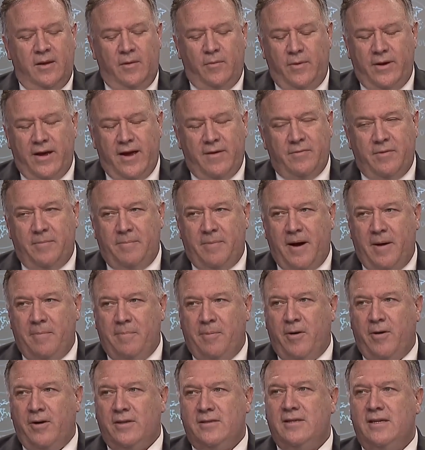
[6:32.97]
We have a
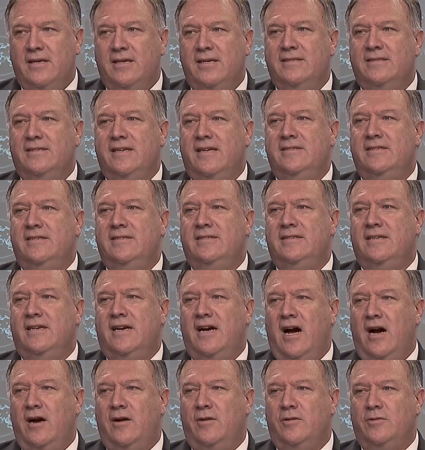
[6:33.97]
bipartisan consensus in
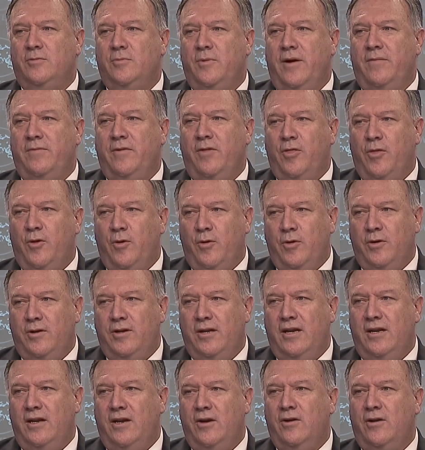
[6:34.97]
Congress. We have a
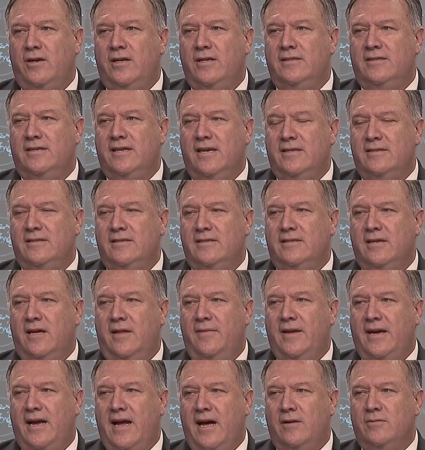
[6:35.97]
13 year consensus
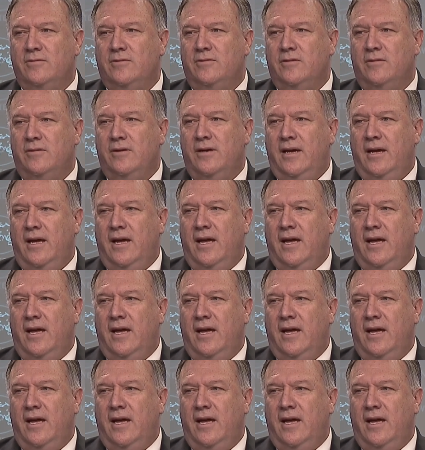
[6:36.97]
on the Council.